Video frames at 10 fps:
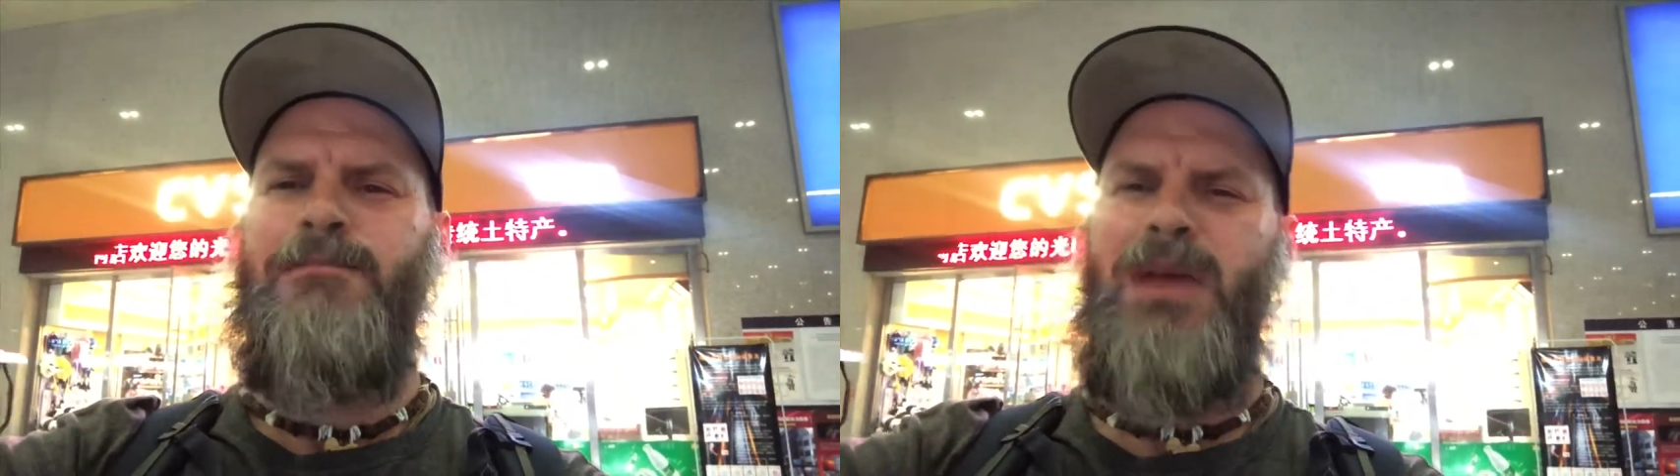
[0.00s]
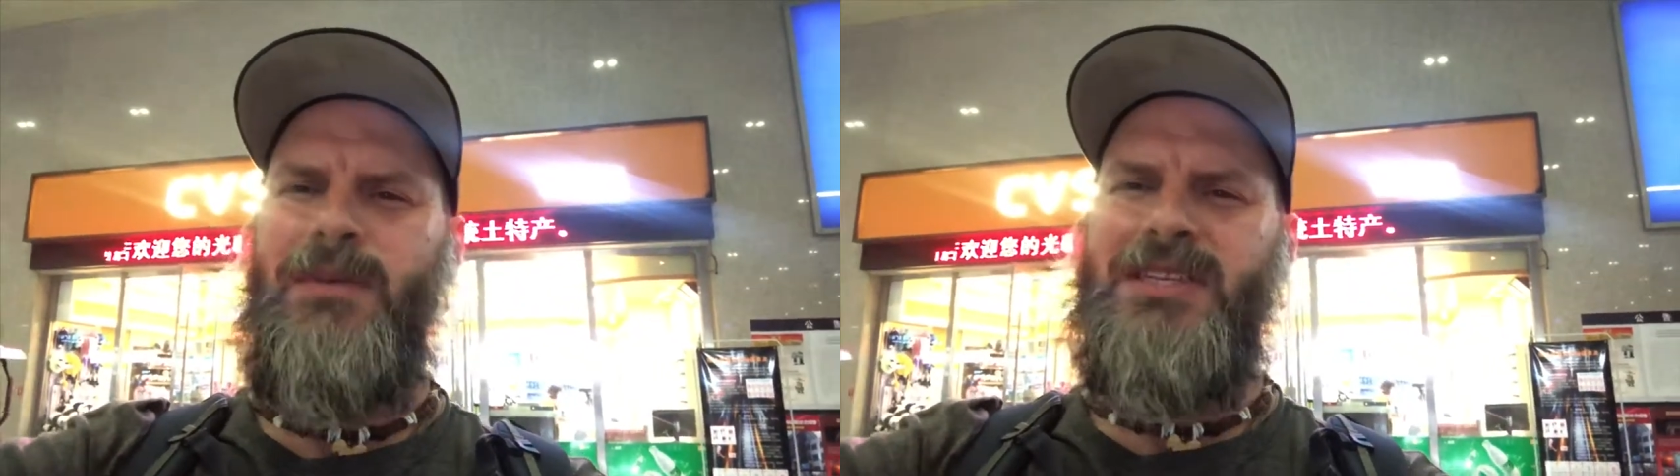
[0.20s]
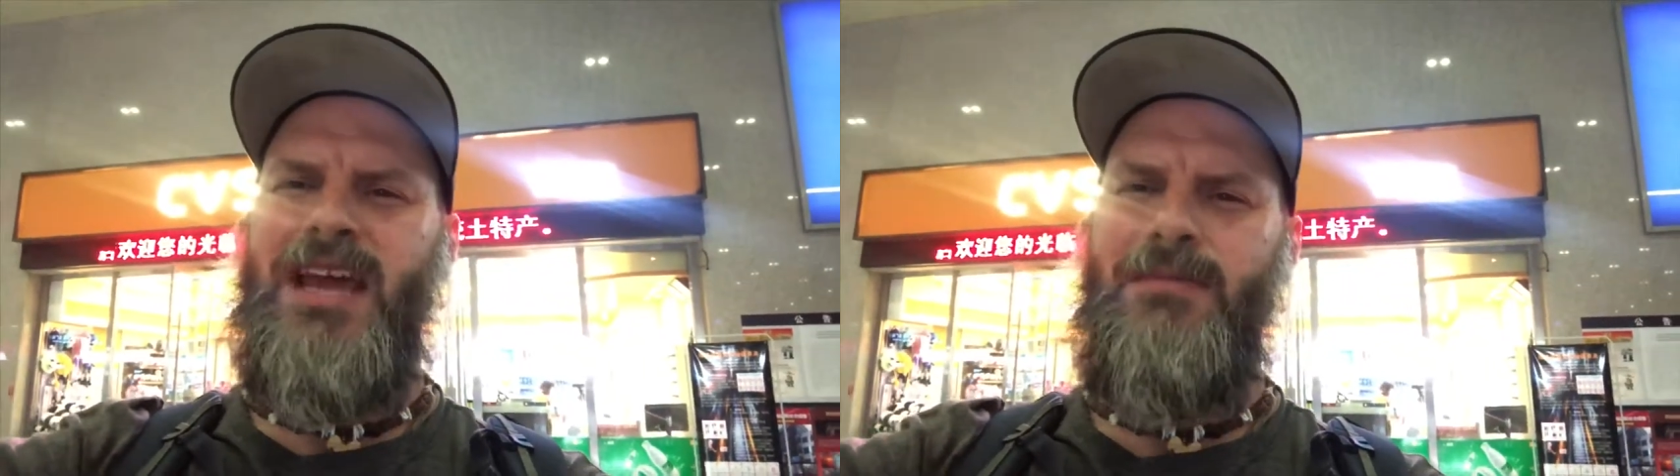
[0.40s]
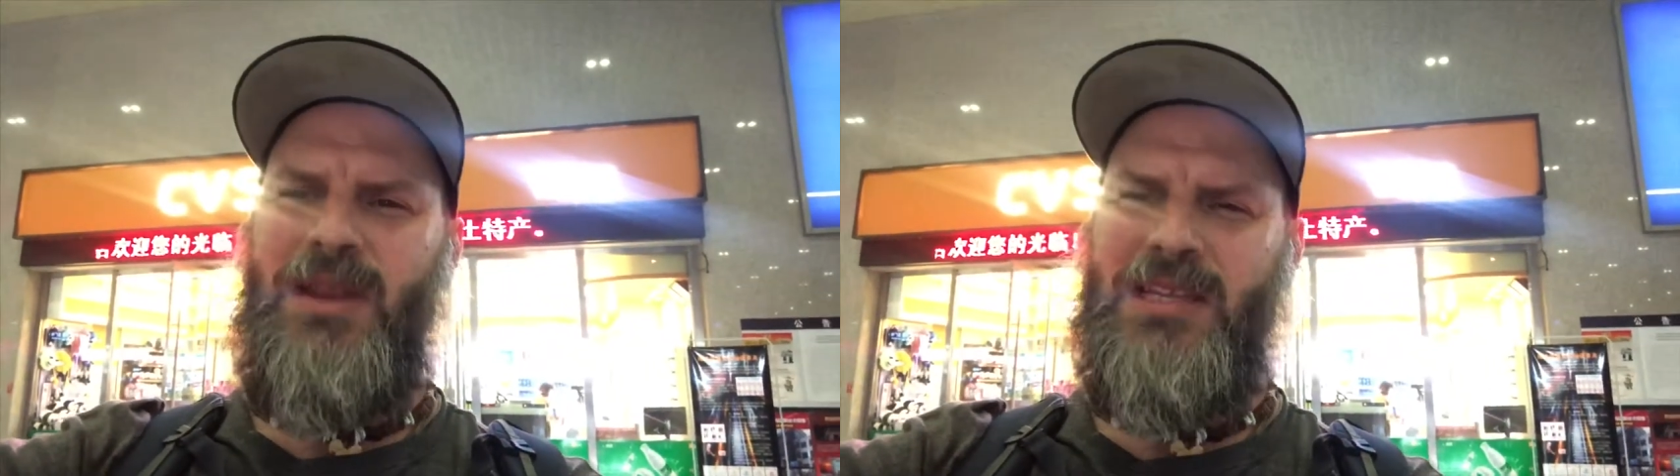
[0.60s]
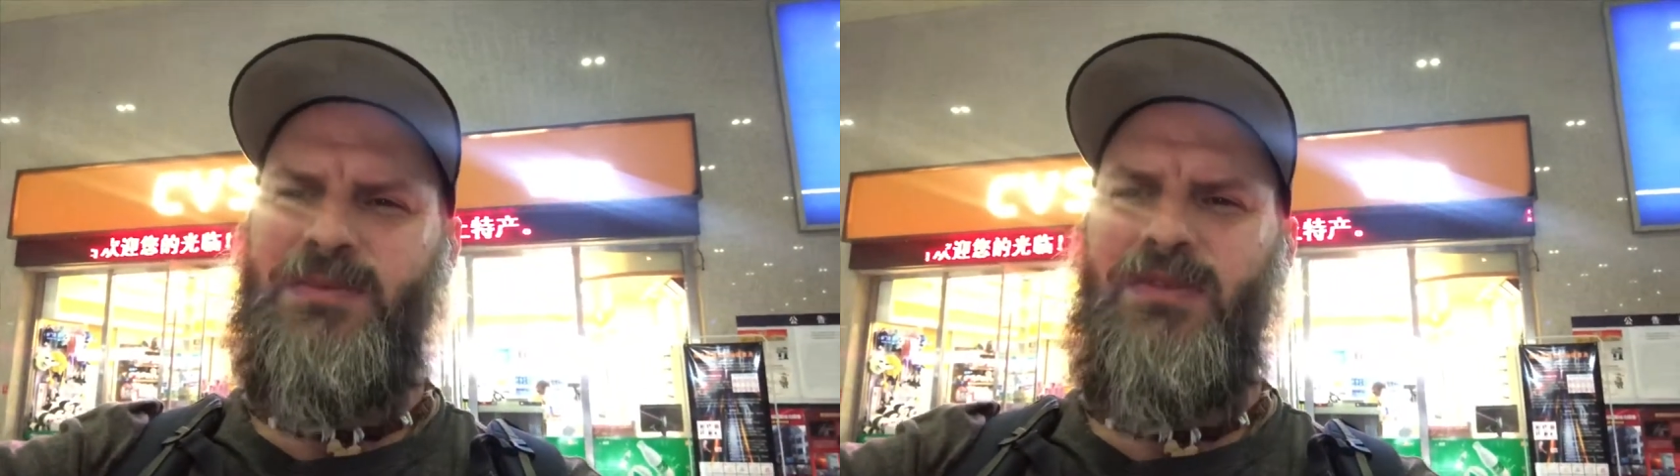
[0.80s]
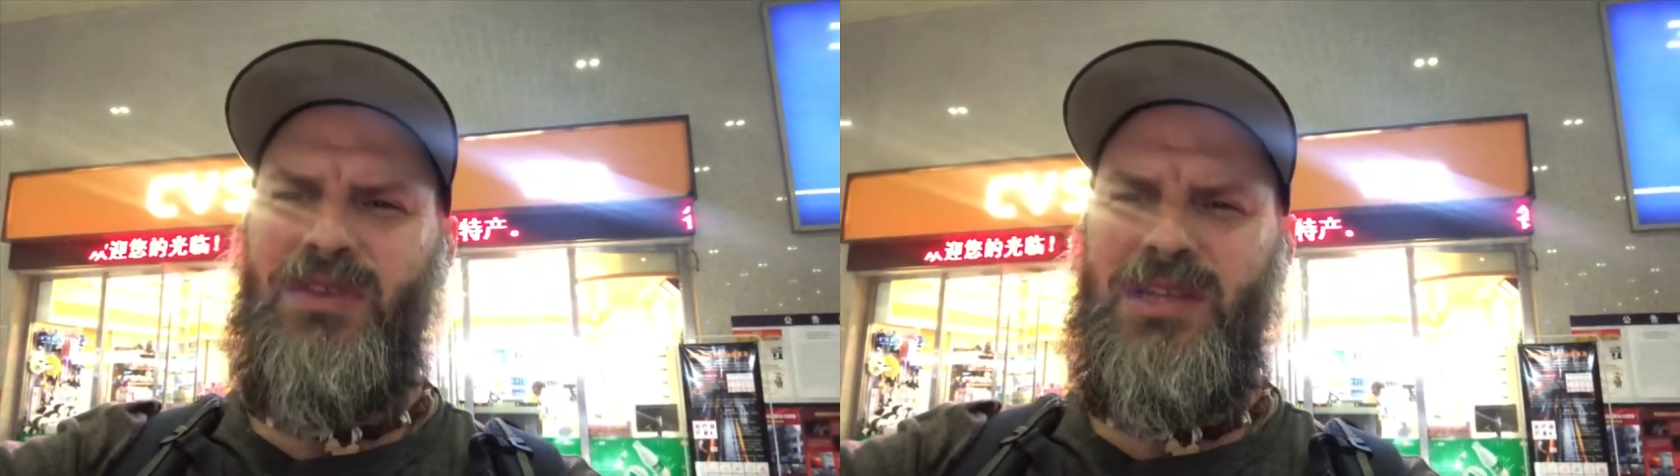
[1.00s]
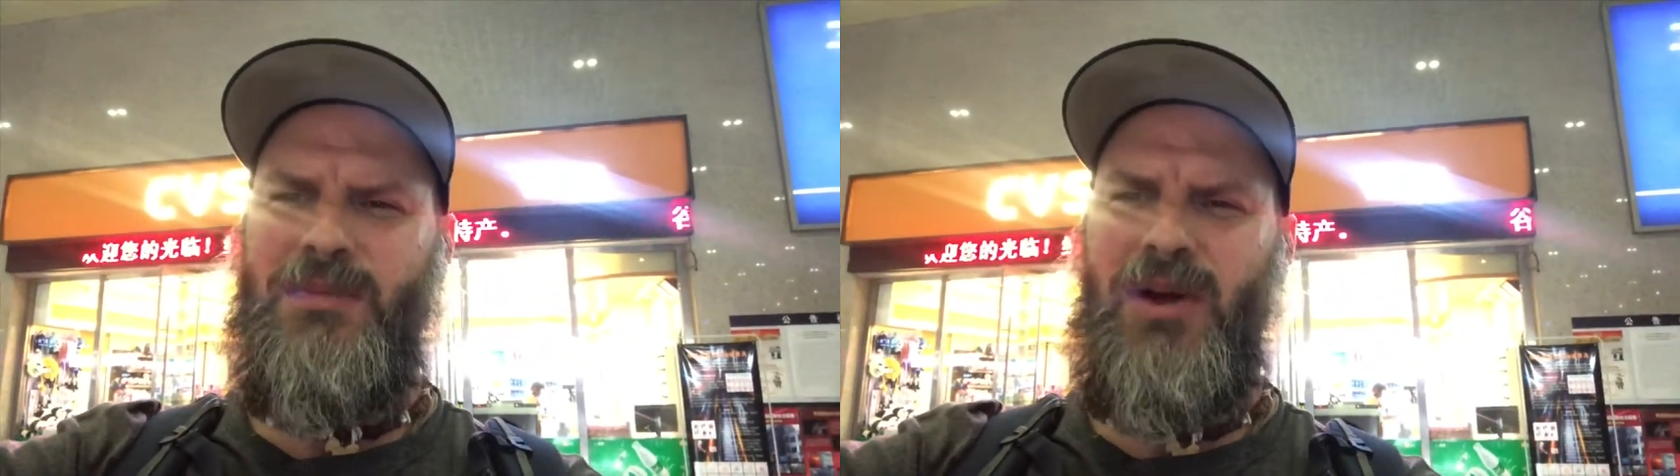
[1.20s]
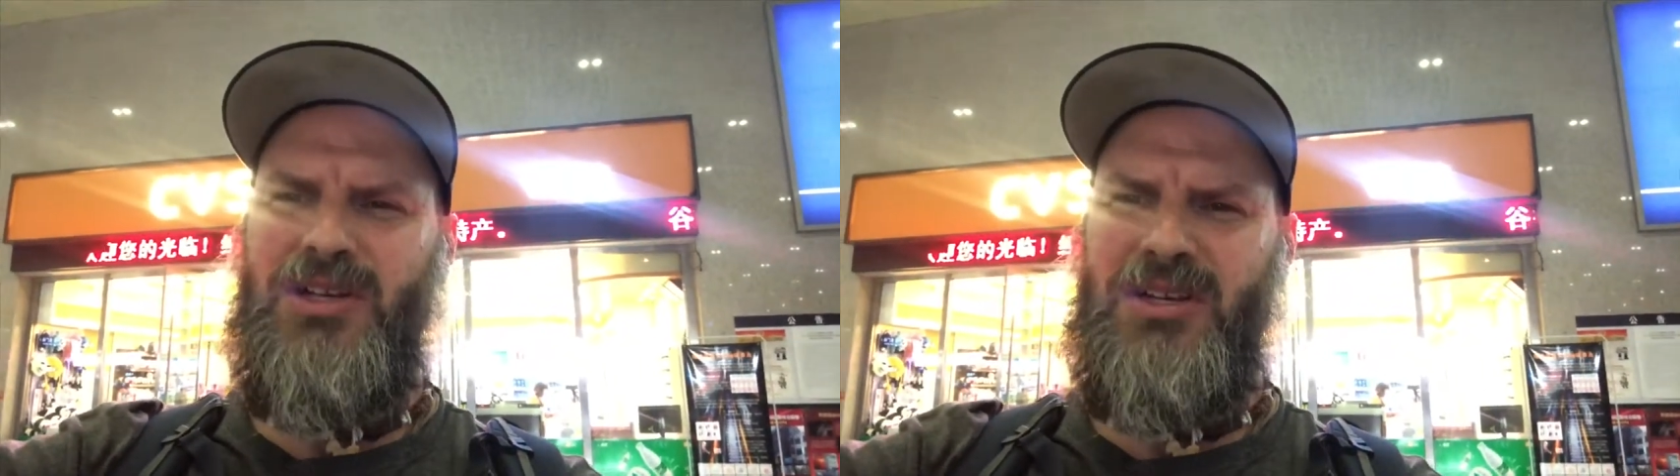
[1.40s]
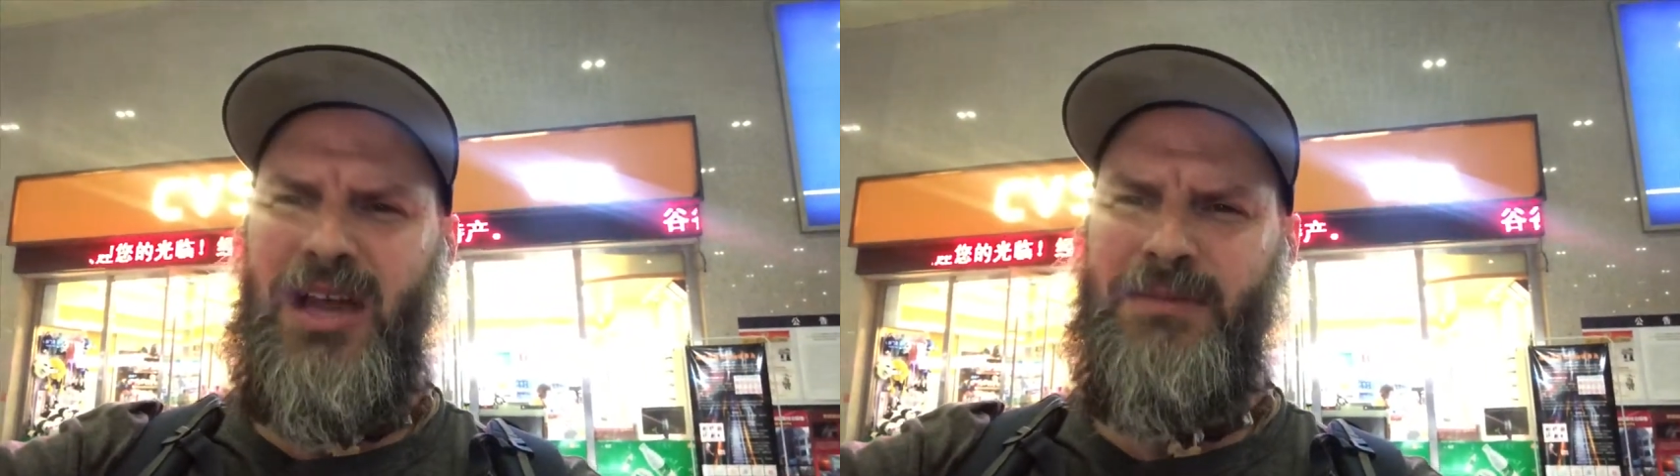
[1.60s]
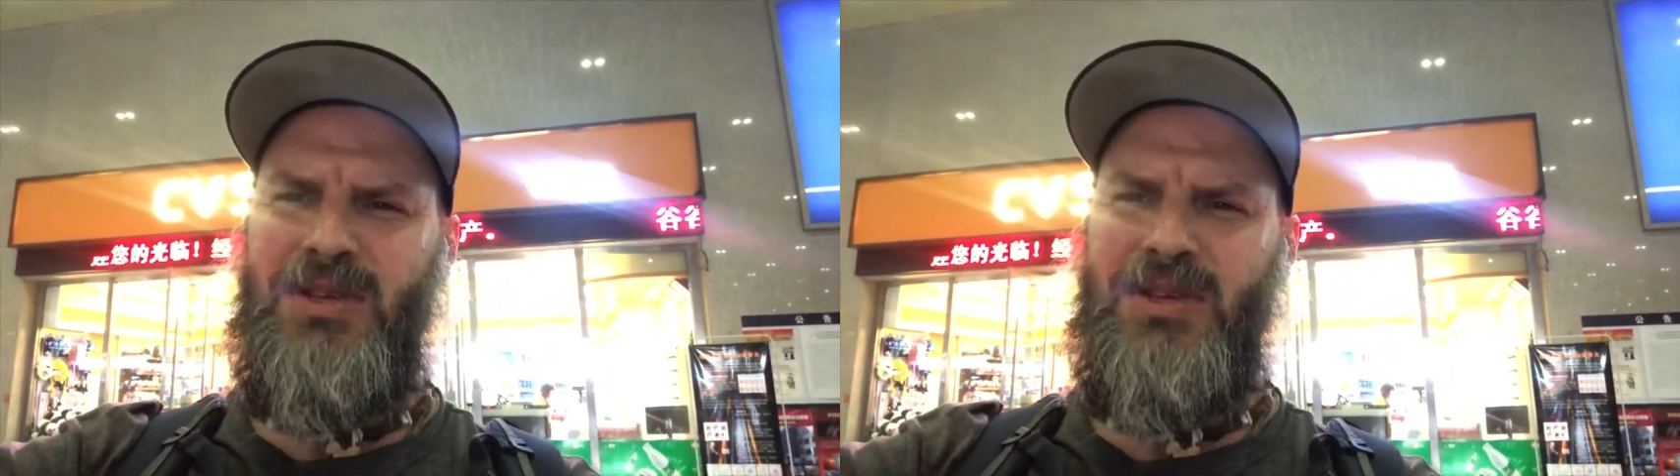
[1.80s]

maybe 10 minutes before the departure time.